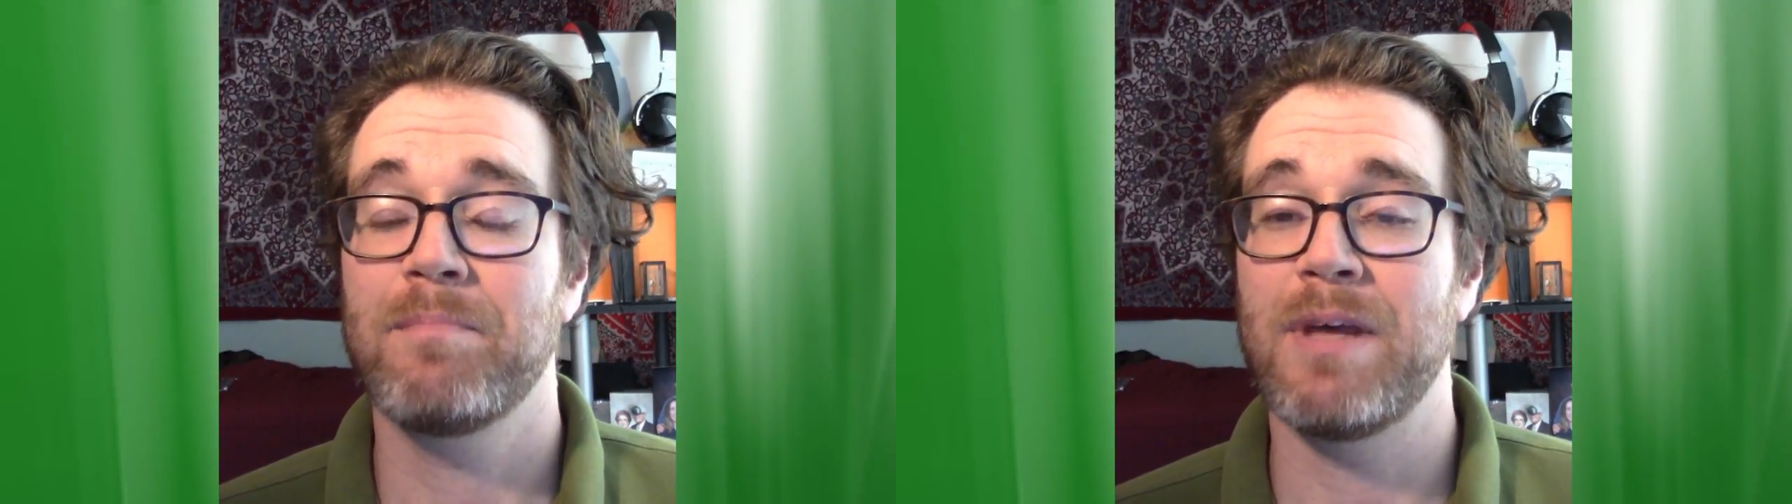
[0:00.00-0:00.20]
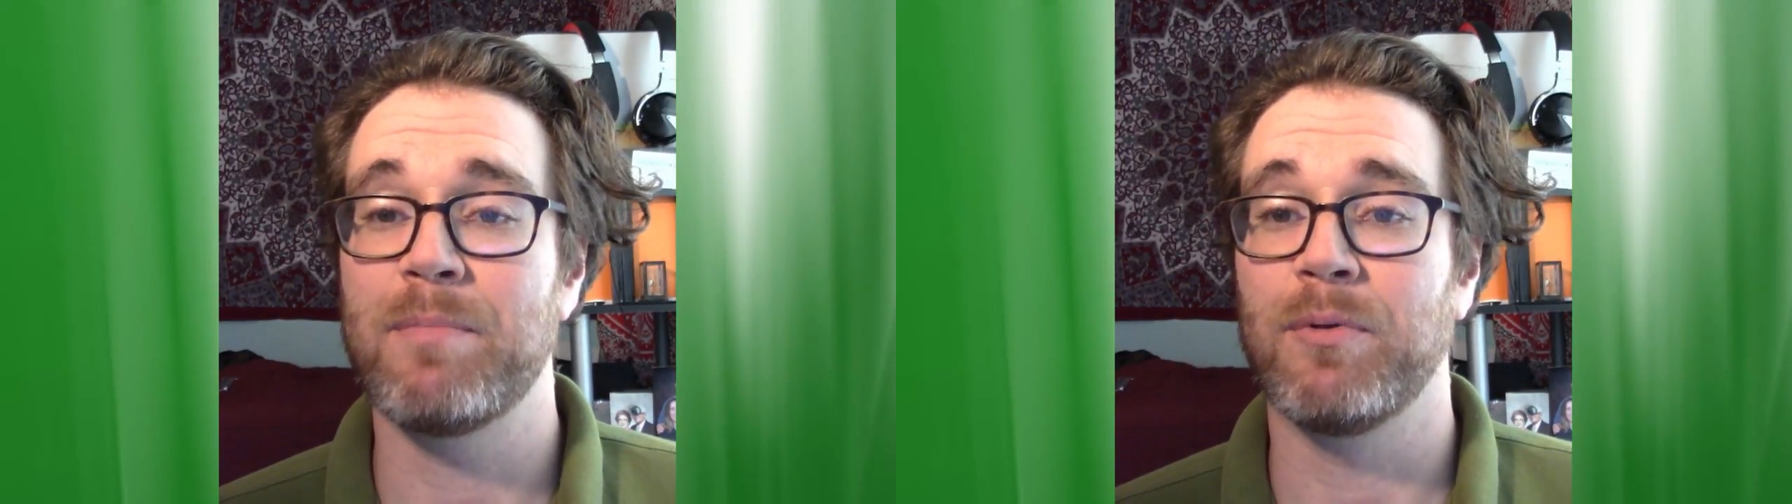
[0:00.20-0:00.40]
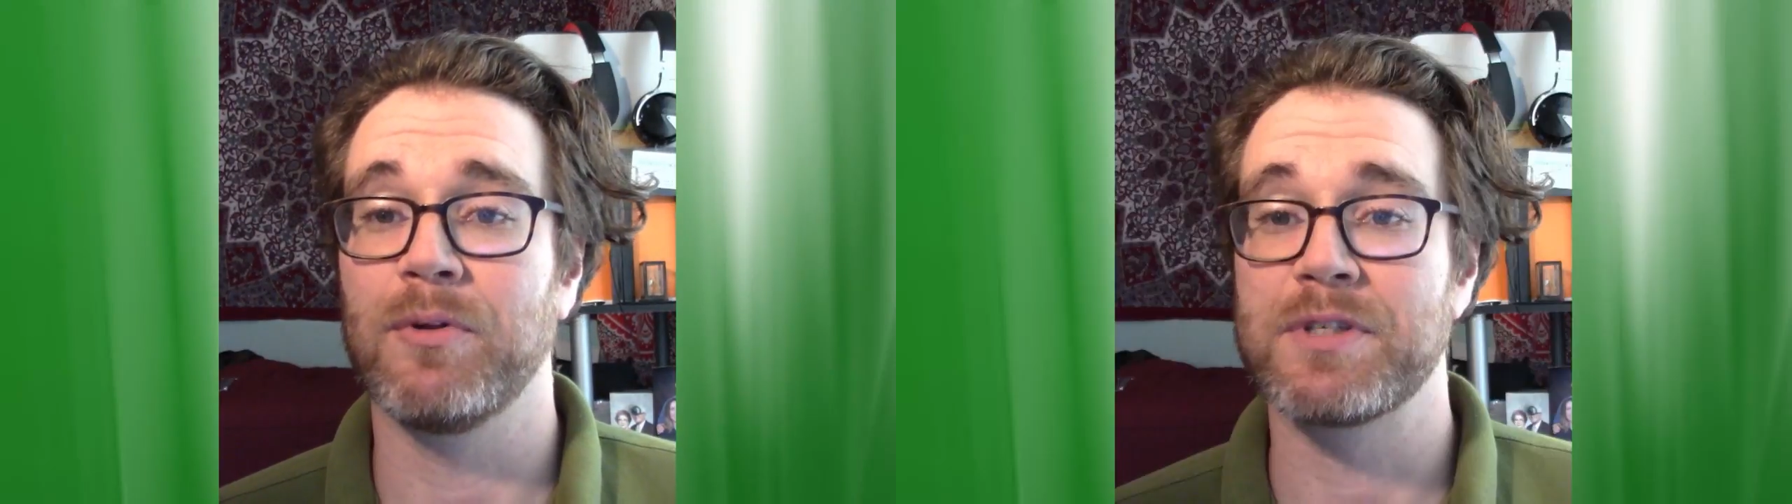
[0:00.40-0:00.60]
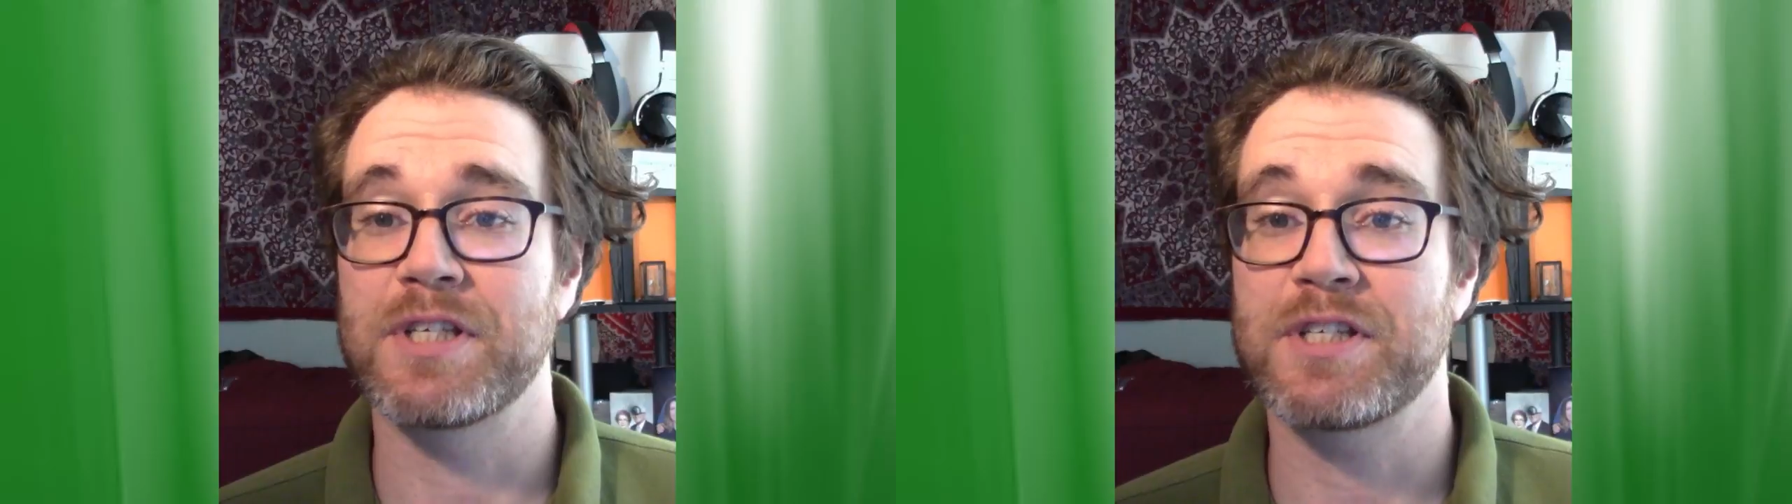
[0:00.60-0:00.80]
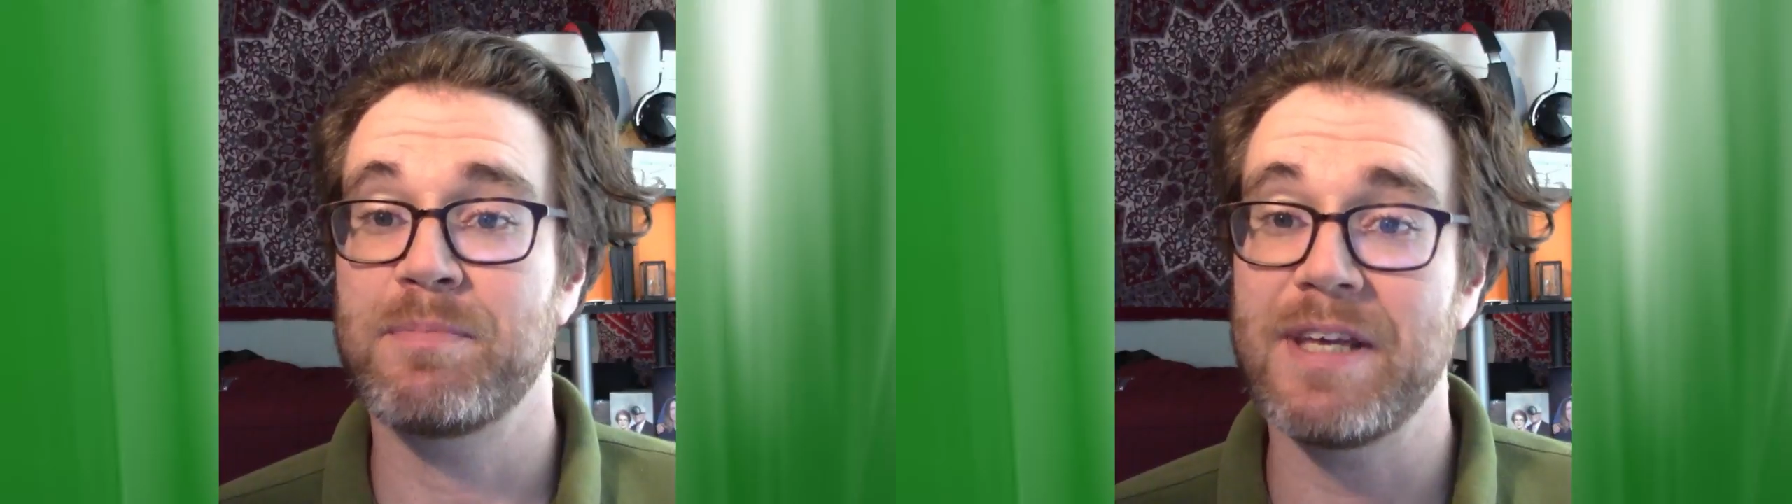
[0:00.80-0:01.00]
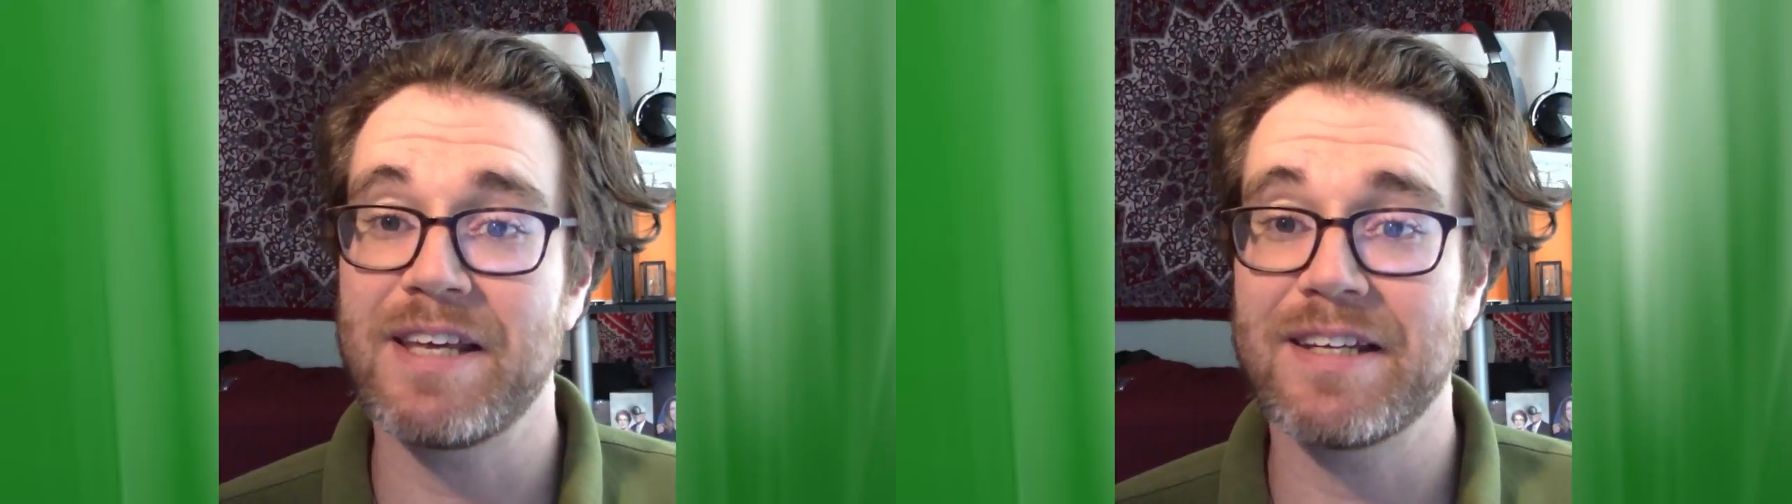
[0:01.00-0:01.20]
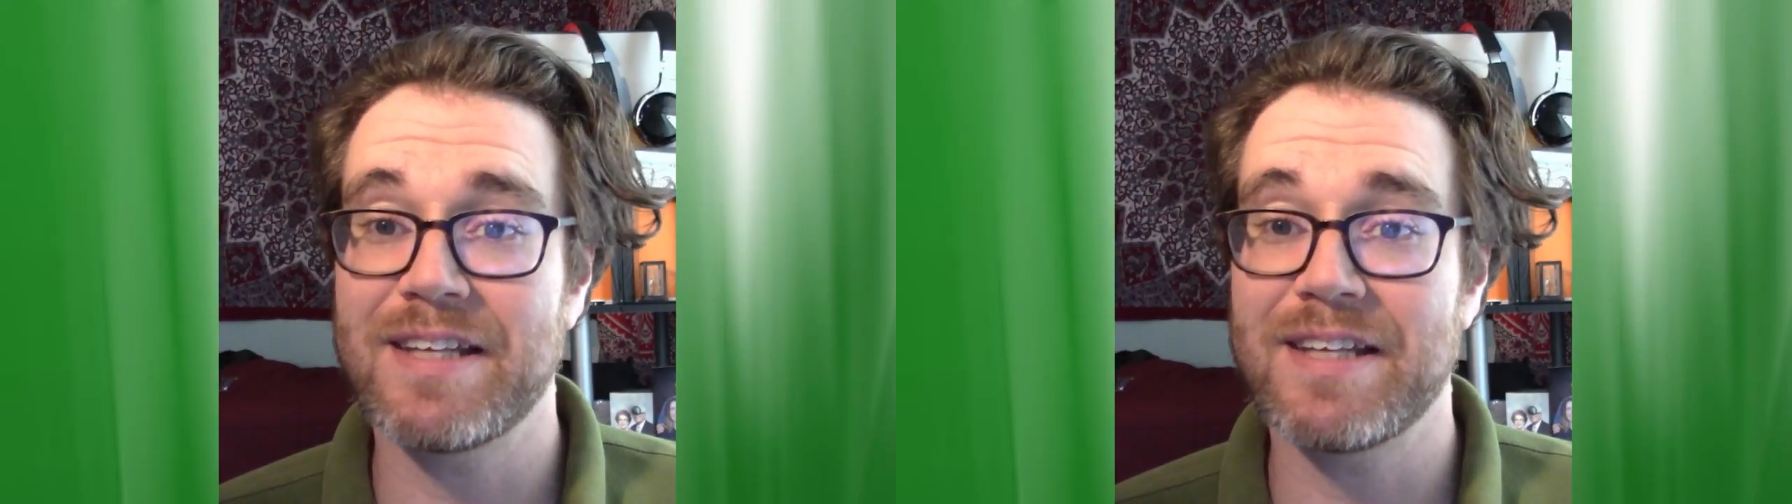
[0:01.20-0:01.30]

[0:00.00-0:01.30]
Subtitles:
people's speaking